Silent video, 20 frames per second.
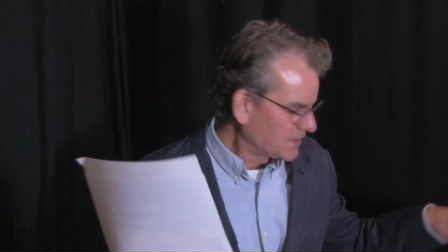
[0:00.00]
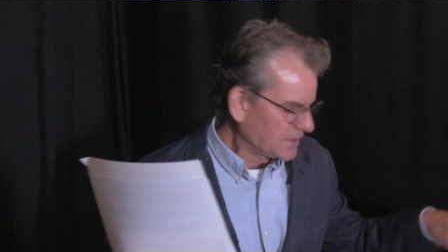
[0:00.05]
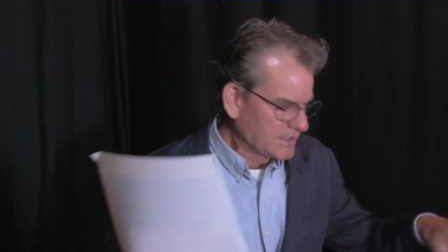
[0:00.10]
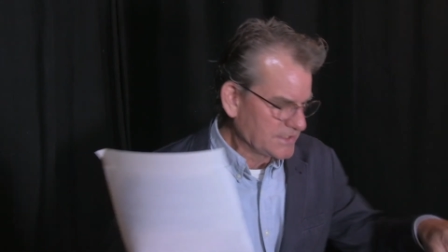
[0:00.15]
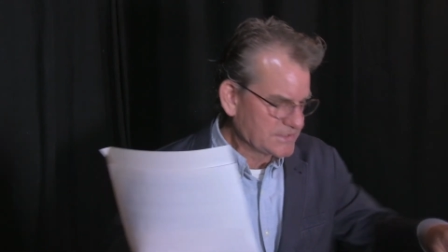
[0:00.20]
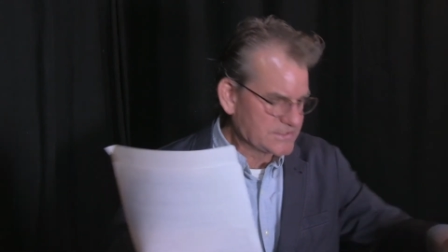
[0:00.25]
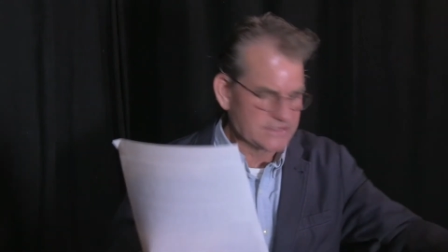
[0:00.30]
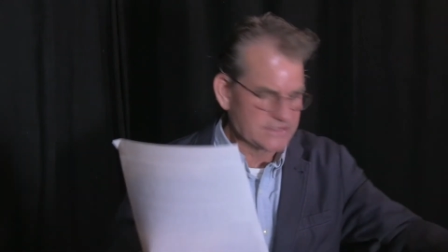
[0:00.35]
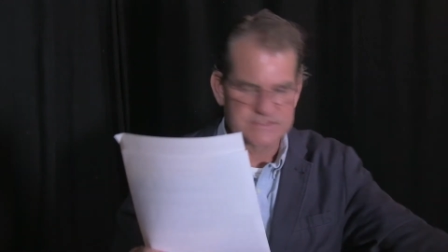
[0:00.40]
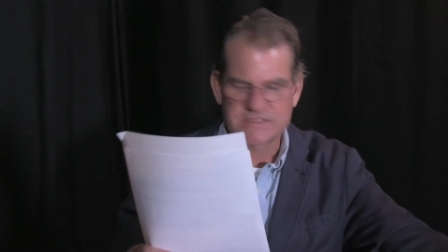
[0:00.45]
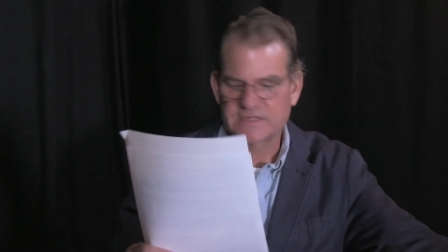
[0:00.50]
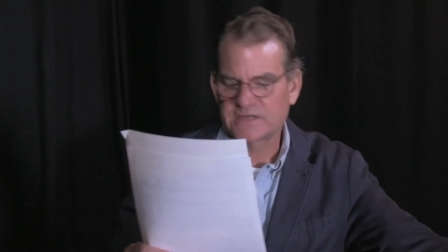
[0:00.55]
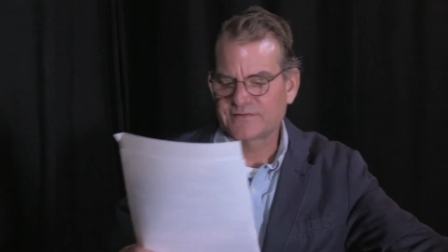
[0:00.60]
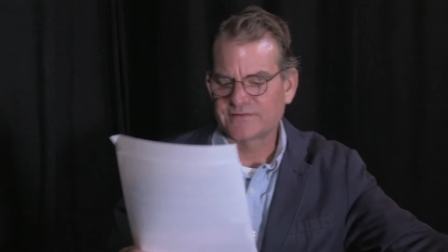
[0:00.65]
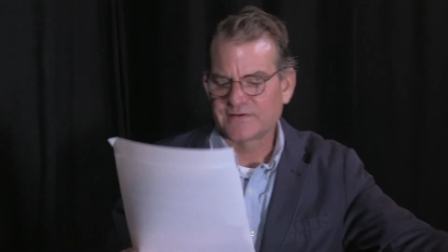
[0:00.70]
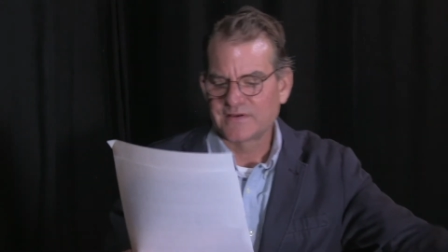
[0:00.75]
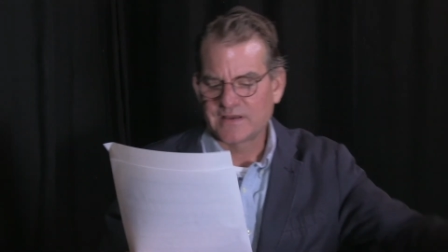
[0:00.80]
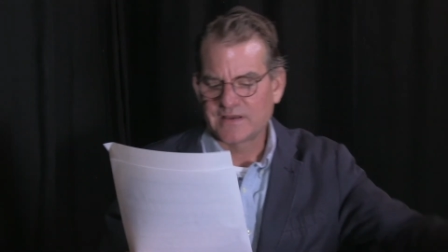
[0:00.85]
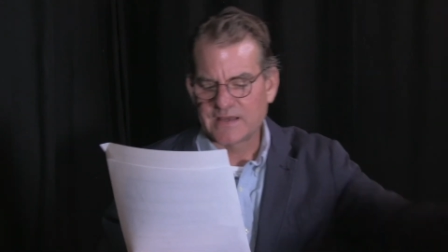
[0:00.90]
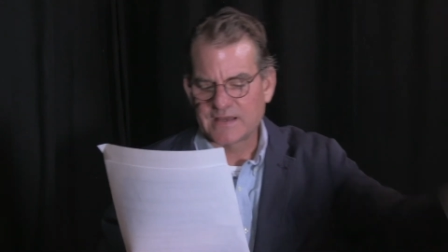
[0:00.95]
He says he goes,
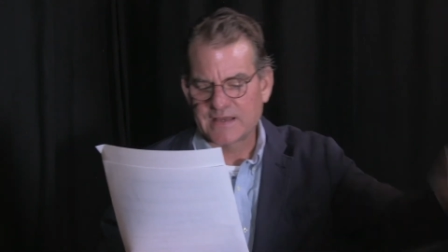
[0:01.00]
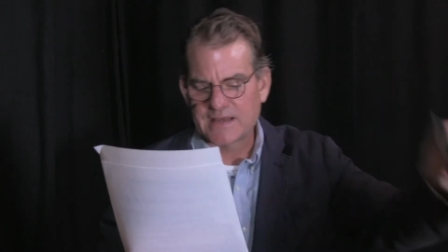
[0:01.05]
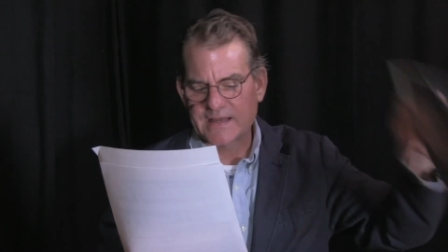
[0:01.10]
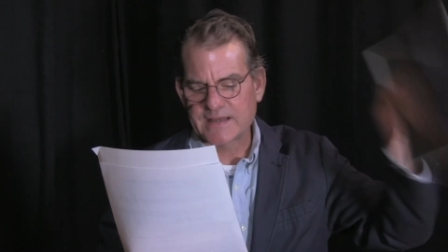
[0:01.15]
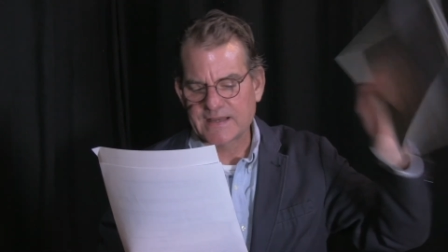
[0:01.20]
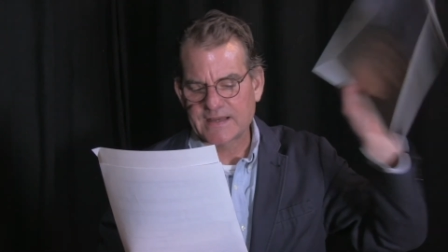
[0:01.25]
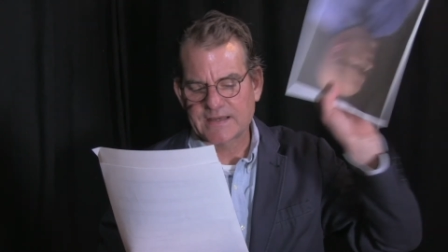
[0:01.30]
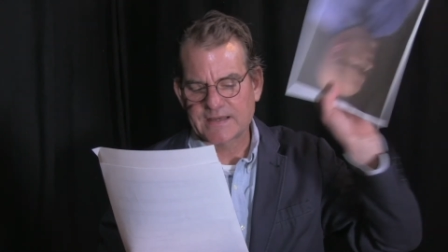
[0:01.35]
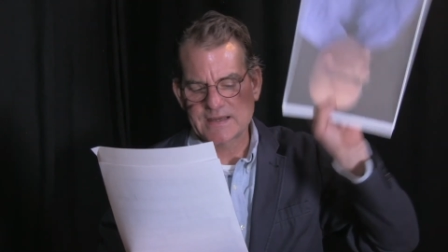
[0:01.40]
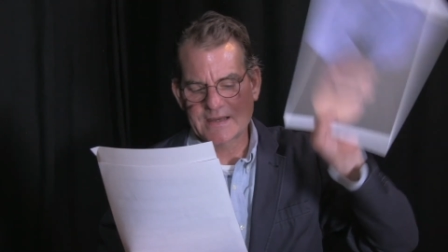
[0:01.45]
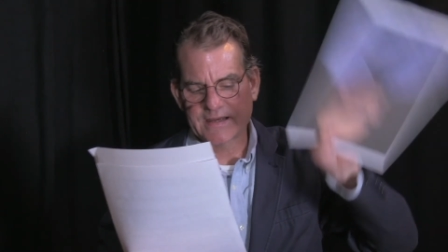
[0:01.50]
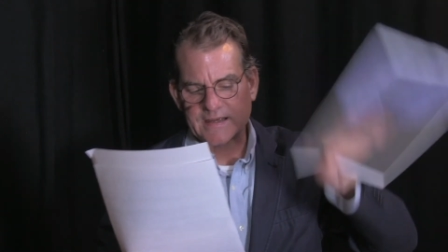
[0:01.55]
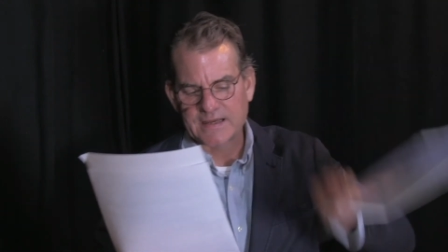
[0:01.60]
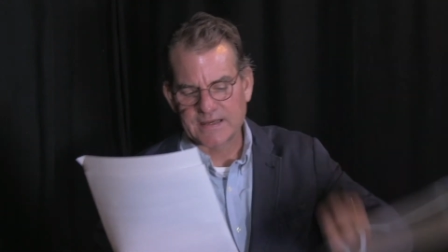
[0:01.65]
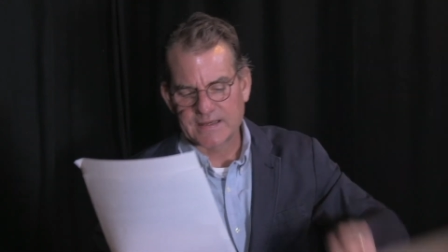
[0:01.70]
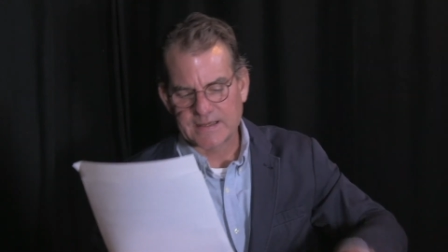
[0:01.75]
I, I, I,